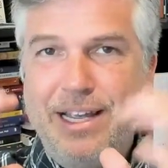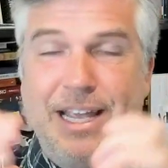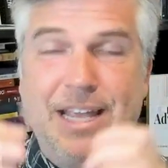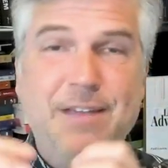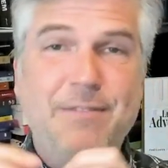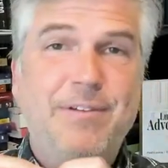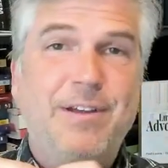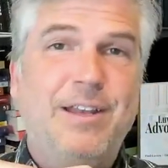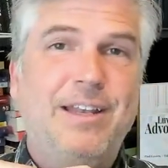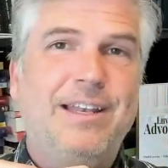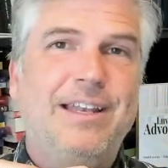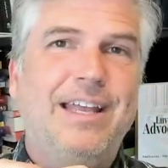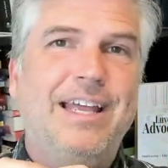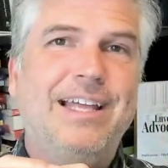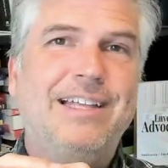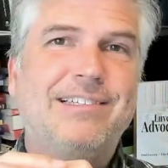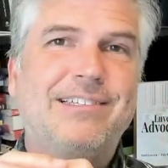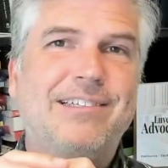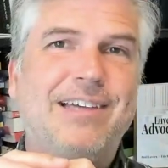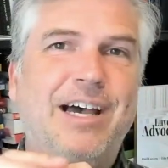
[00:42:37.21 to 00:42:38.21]
even
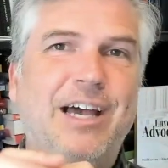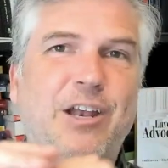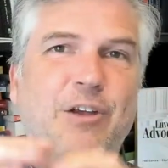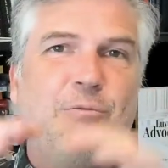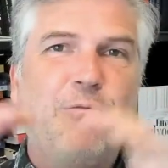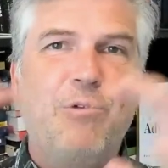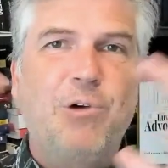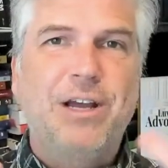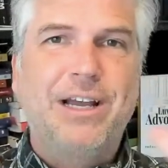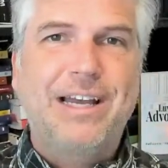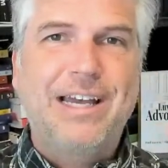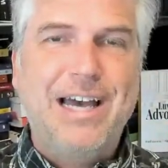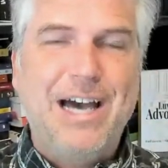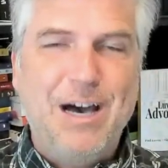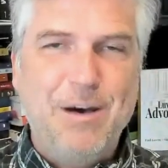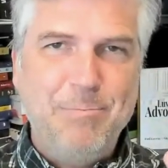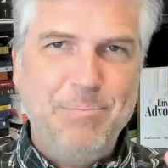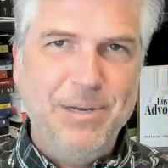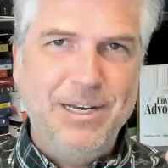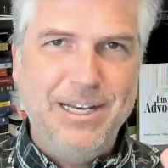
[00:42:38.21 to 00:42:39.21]
inside of one
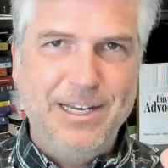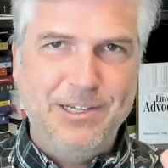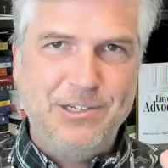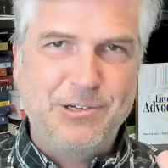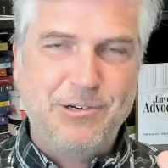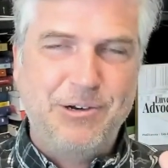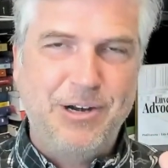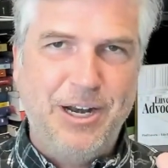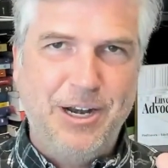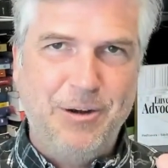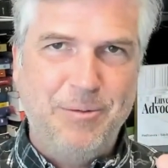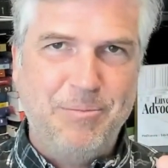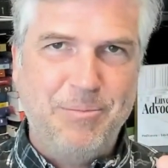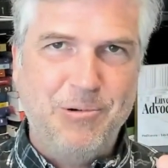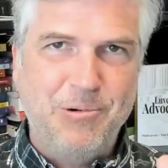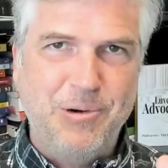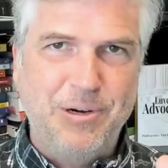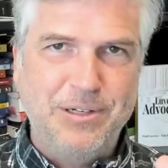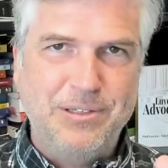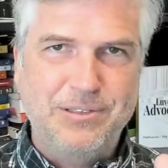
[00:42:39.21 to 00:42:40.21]
company's credit
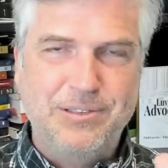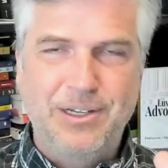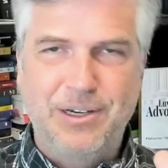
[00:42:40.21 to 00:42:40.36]
report.